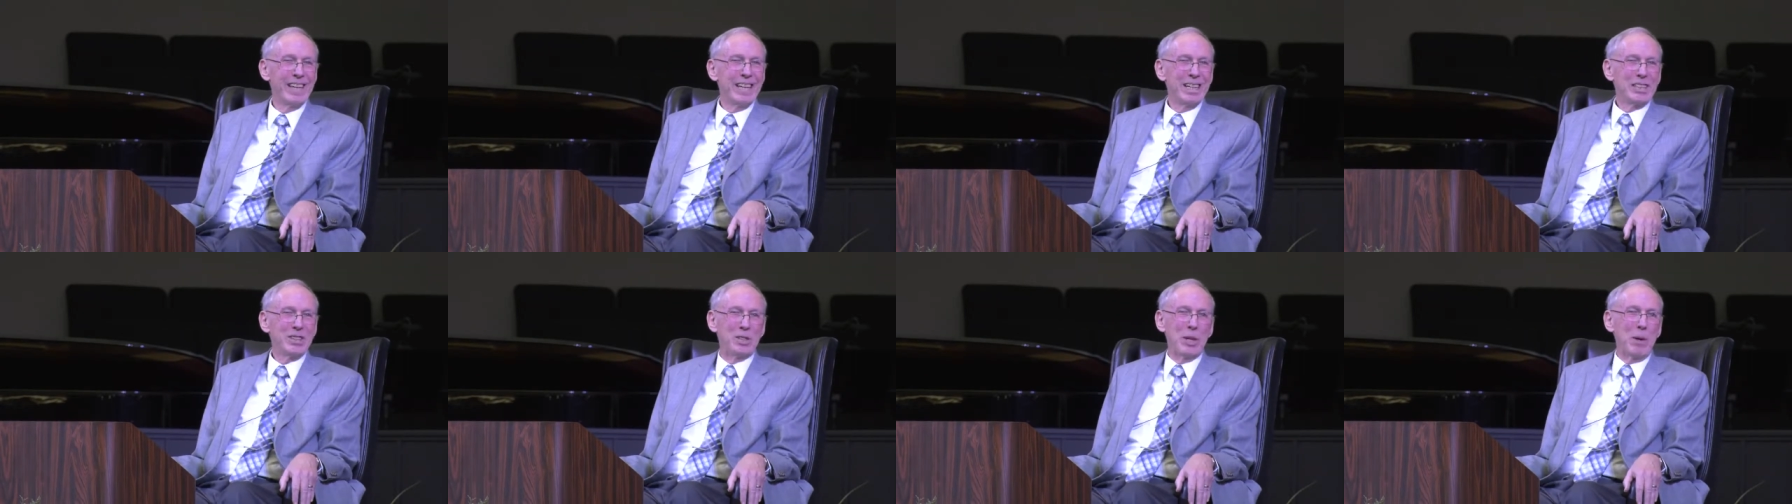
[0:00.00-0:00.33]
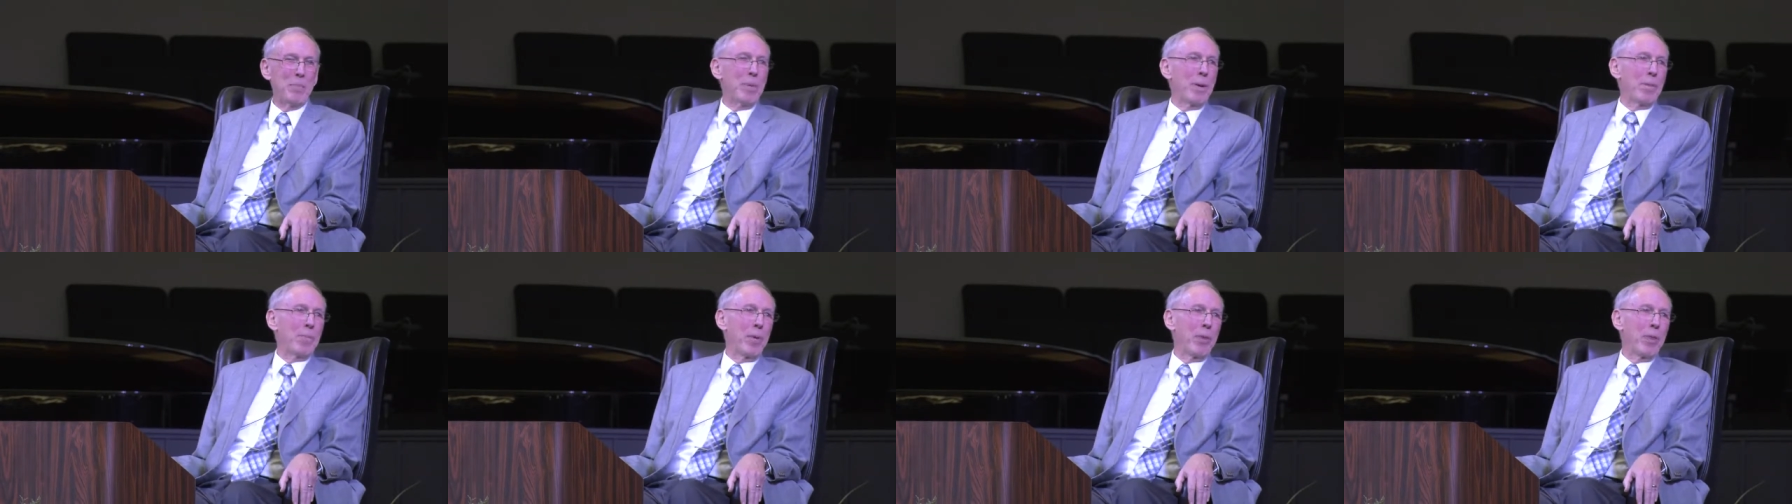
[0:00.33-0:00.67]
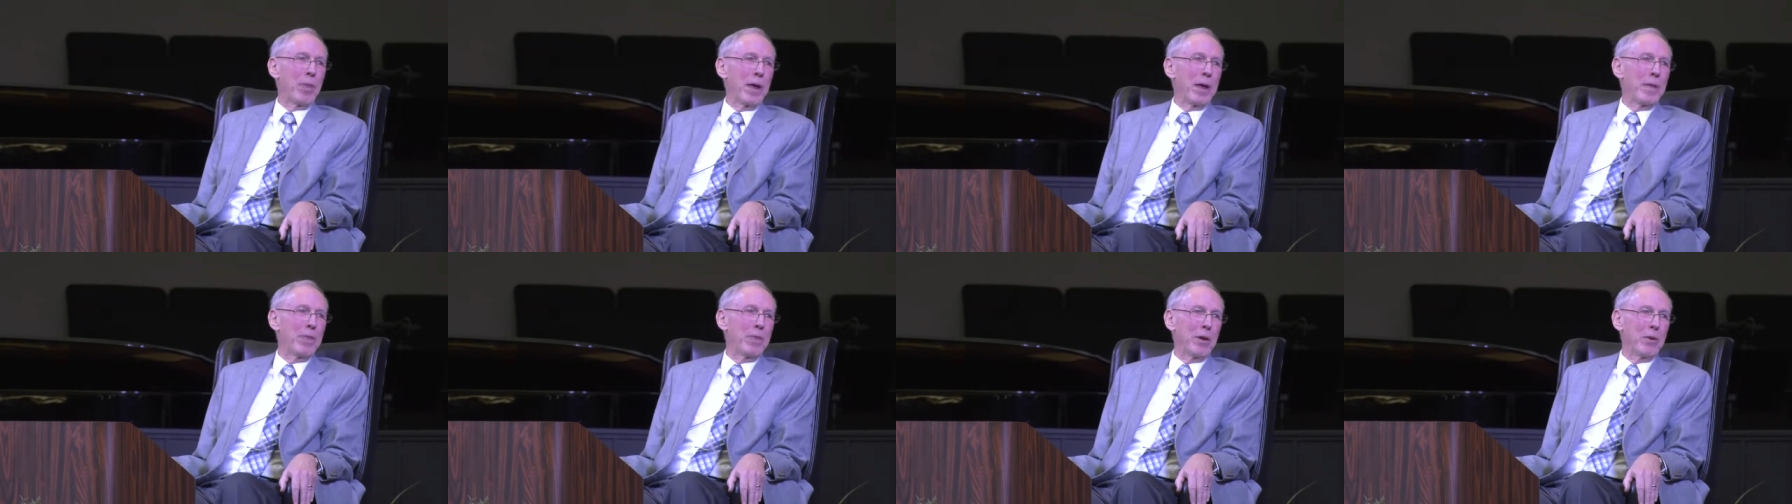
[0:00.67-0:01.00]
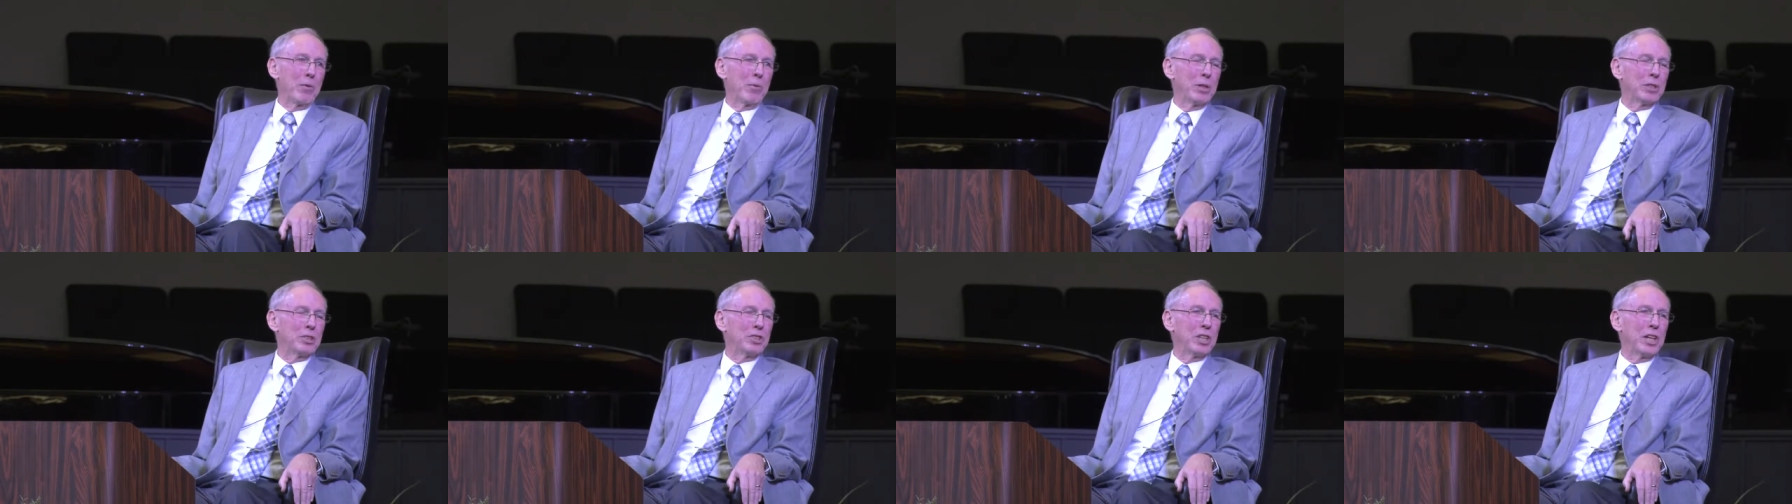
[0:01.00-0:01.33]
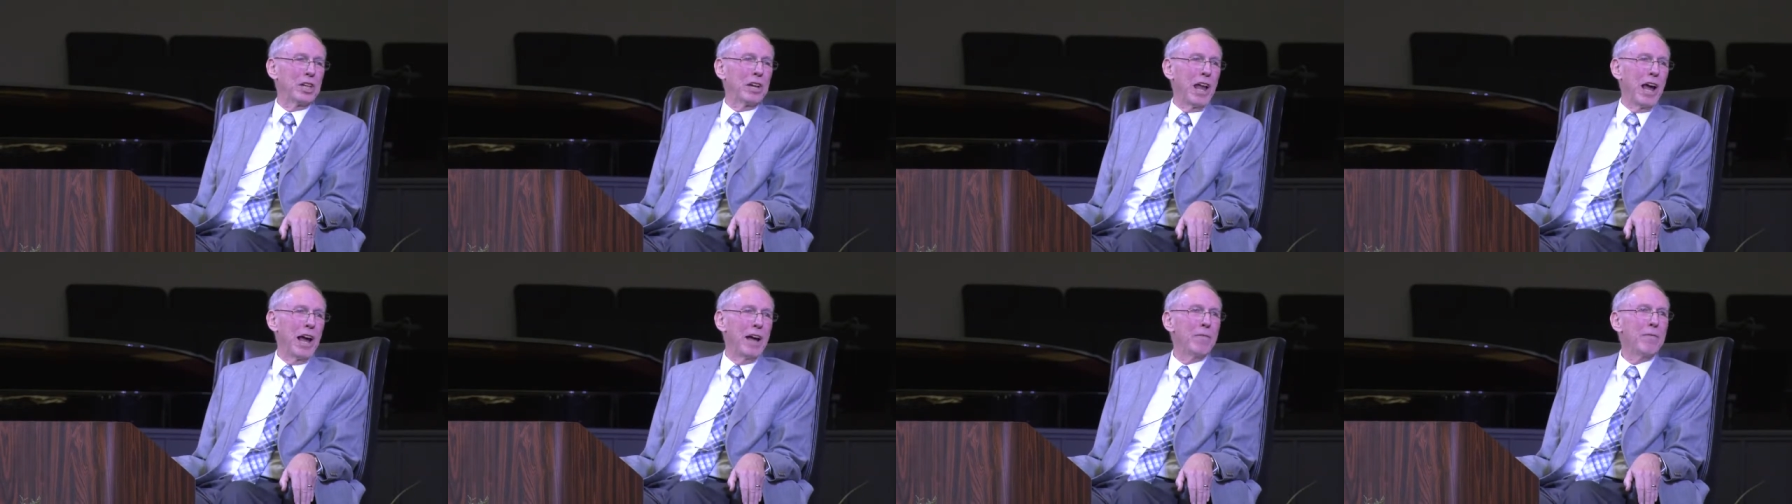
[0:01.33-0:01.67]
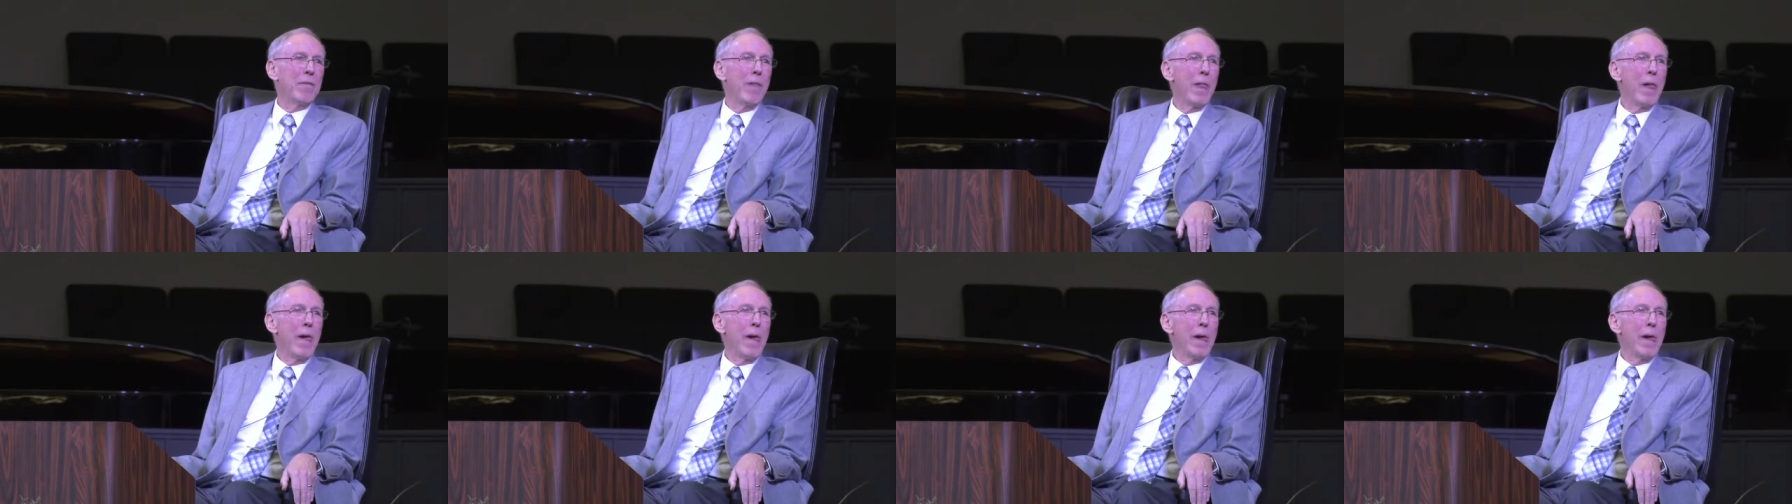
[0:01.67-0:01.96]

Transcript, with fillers: Some people think the Christian life